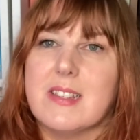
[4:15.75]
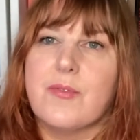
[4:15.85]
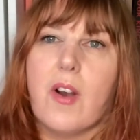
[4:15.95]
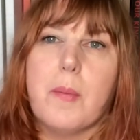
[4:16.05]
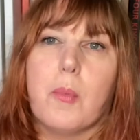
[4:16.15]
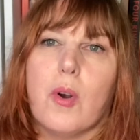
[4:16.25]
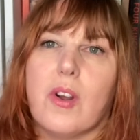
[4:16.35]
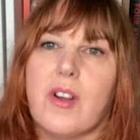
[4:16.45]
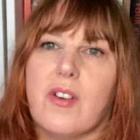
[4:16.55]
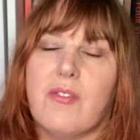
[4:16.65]
It's far
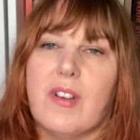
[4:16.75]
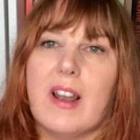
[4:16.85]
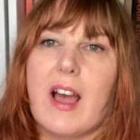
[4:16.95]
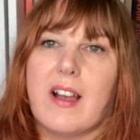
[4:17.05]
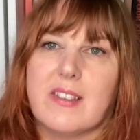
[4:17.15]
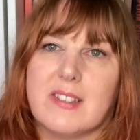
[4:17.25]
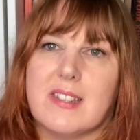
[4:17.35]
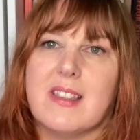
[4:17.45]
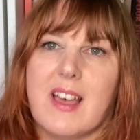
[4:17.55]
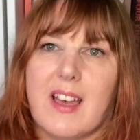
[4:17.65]
more
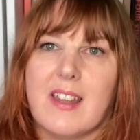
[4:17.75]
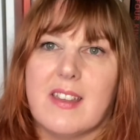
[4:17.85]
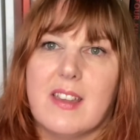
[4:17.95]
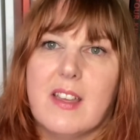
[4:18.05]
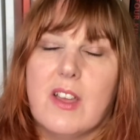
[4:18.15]
relaxed than